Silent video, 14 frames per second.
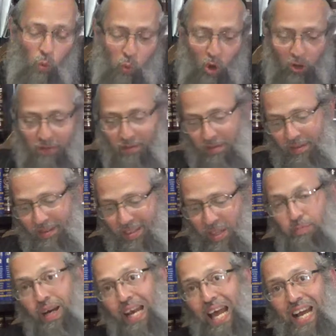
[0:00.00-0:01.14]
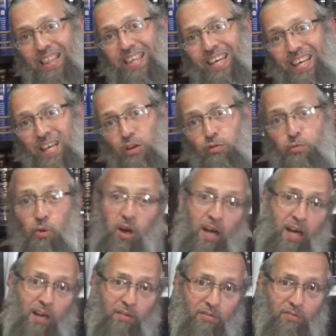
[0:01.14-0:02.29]
What did Balak, the king of
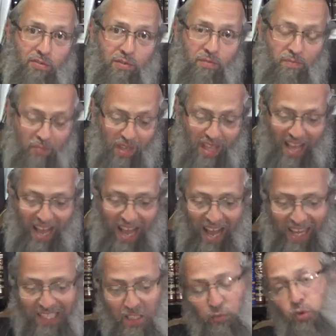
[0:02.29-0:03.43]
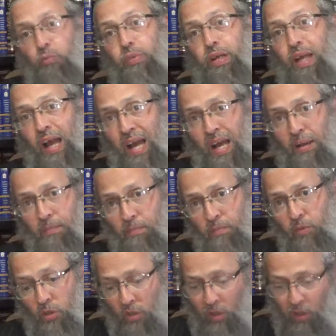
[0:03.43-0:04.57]
Moab, ask from Bil'am
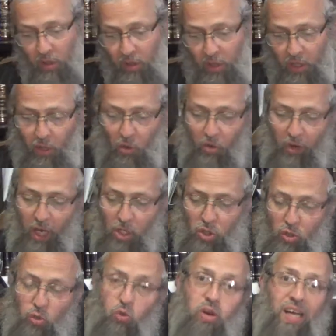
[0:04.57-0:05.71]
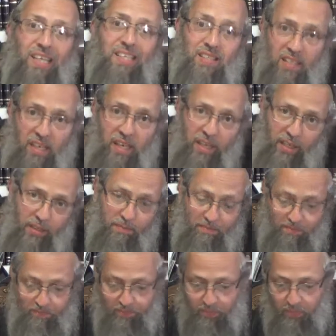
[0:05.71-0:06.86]
in the connection to Klal Israel?
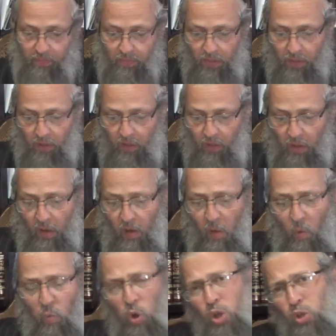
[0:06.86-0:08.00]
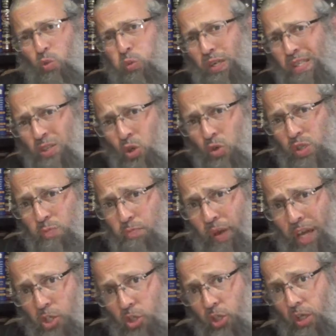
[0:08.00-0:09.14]
What was so
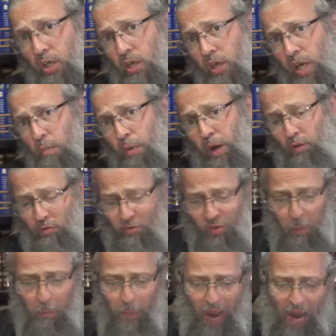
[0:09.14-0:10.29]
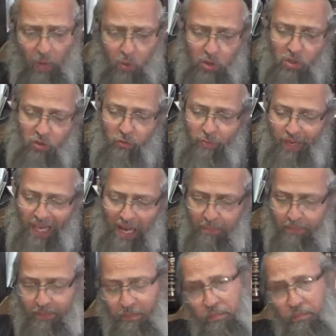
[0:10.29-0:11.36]
special about the powers of Bilam?